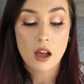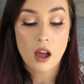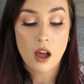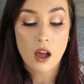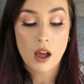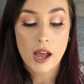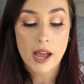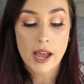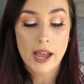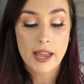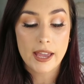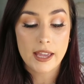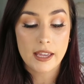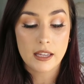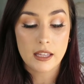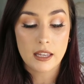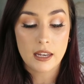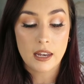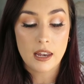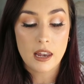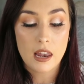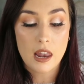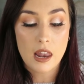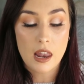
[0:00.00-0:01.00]
I
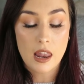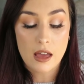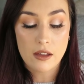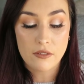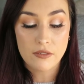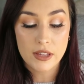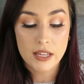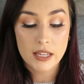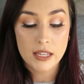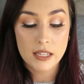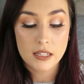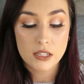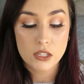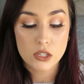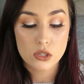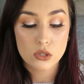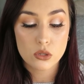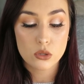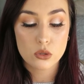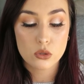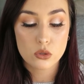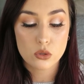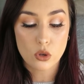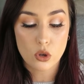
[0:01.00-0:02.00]
love it
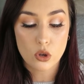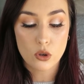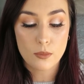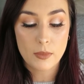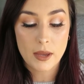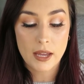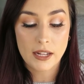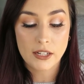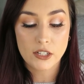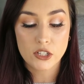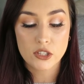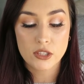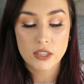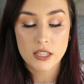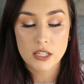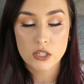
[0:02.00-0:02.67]
so much.